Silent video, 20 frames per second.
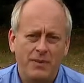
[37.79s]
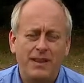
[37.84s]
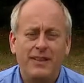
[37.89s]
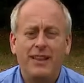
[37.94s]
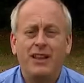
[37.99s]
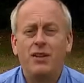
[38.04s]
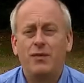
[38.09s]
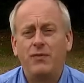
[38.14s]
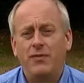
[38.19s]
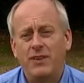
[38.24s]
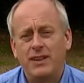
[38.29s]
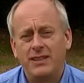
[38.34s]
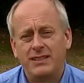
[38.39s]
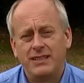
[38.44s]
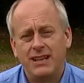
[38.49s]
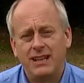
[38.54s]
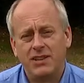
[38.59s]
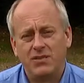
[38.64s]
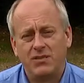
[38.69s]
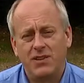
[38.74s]
Now, they're not
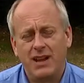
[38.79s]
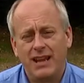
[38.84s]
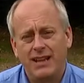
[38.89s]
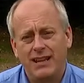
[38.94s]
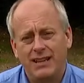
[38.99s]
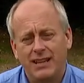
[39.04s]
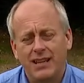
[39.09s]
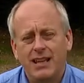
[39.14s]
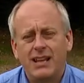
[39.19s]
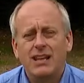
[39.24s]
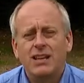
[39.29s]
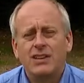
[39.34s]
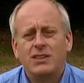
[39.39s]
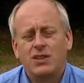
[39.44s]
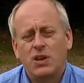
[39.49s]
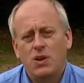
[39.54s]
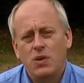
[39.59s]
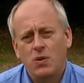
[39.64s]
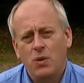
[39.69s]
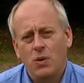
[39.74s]
first aid trained,
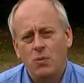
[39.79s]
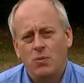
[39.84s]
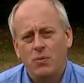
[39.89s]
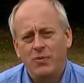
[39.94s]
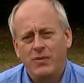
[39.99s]
so